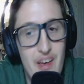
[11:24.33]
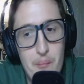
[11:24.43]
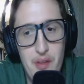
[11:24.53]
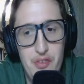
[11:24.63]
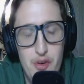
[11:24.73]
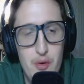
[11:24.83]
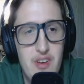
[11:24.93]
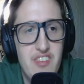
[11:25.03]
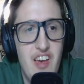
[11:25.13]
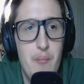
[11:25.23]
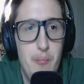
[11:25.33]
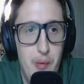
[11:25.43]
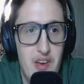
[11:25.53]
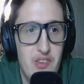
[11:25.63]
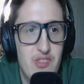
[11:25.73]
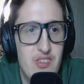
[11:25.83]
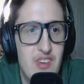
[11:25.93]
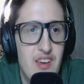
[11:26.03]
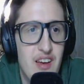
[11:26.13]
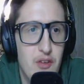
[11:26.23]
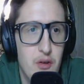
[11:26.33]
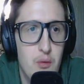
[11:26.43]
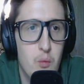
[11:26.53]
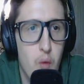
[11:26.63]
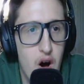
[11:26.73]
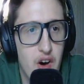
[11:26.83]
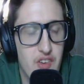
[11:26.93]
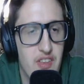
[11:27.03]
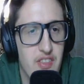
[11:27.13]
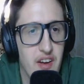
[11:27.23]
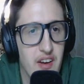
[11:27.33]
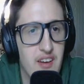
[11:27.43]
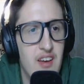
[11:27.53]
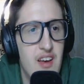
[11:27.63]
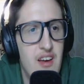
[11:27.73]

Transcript: But dude gets on base. Dude walks, I think.